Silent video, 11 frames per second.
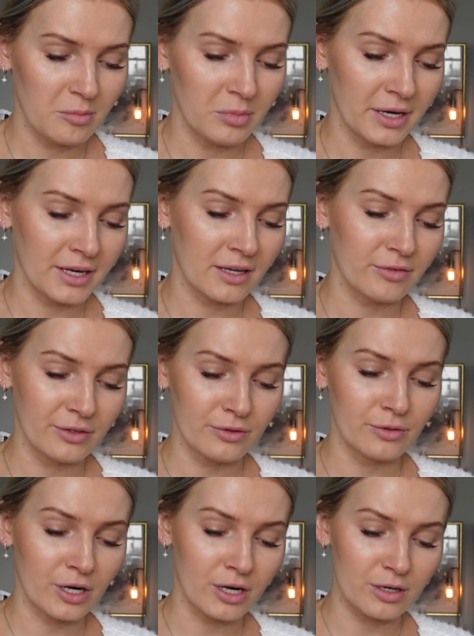But if you
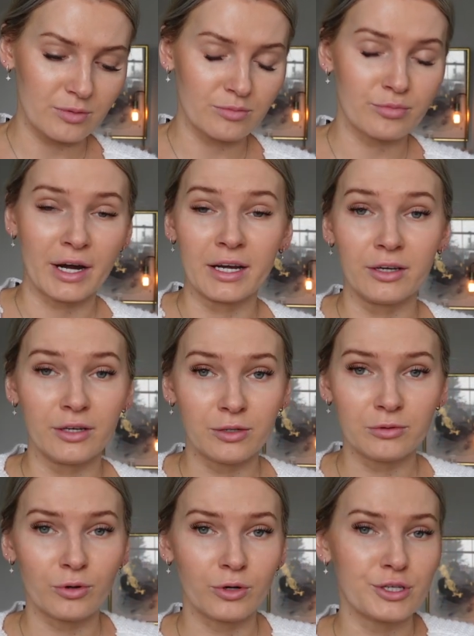are brand
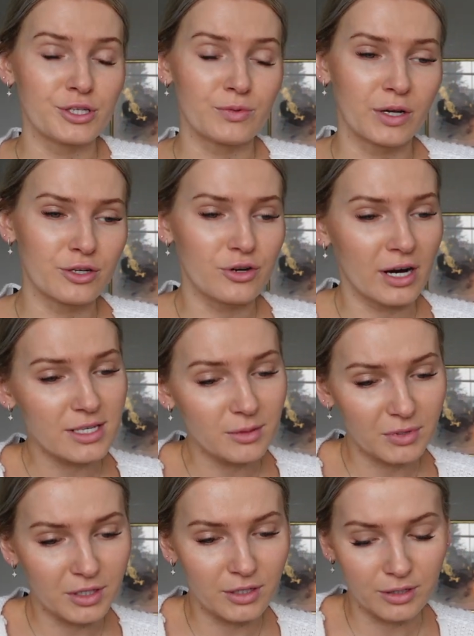new or you just wanna try
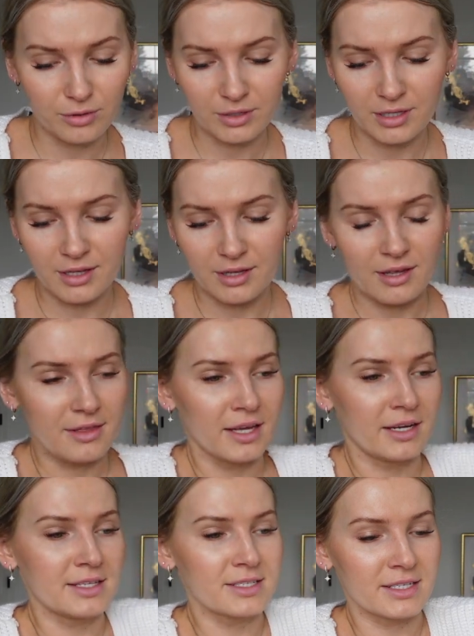something new,
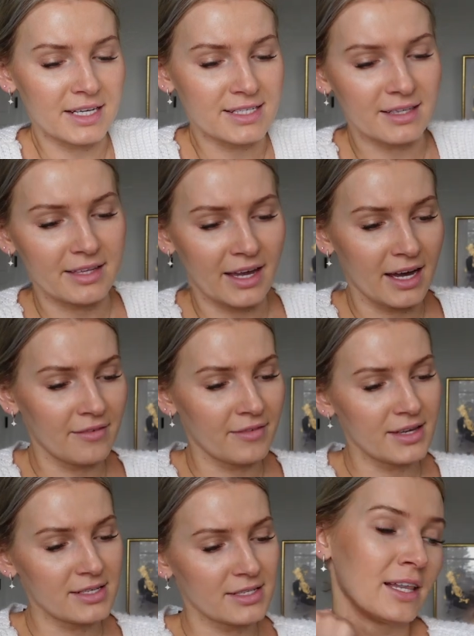then it's nice that they have
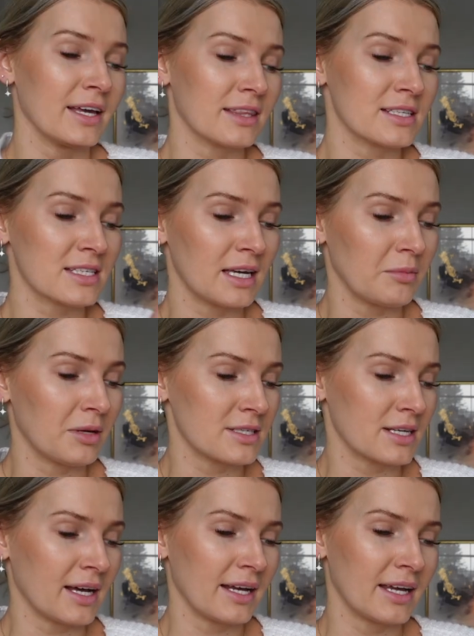this. I like this kit because
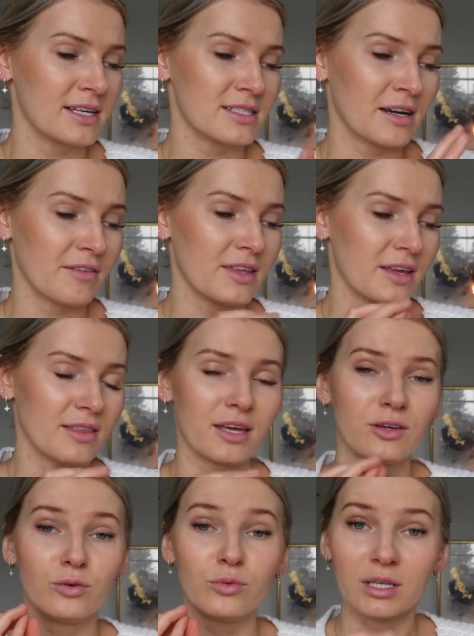it kind of has everything that
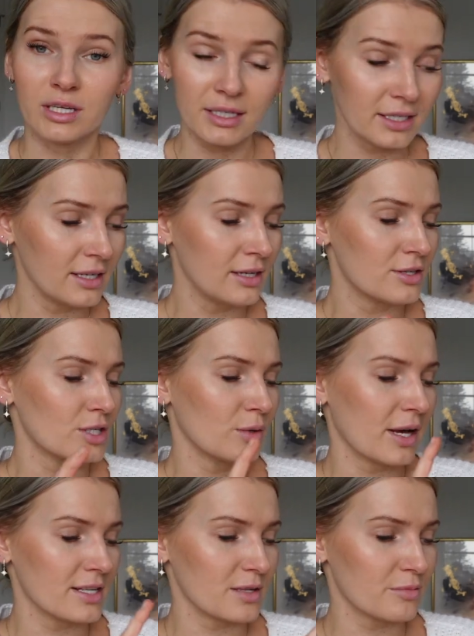you need. So it
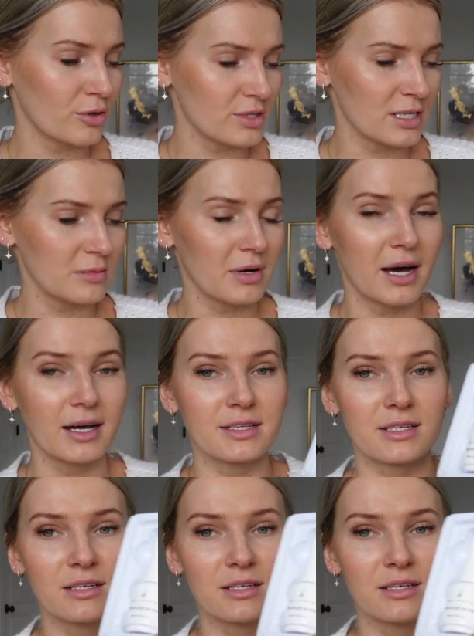has the protein bond,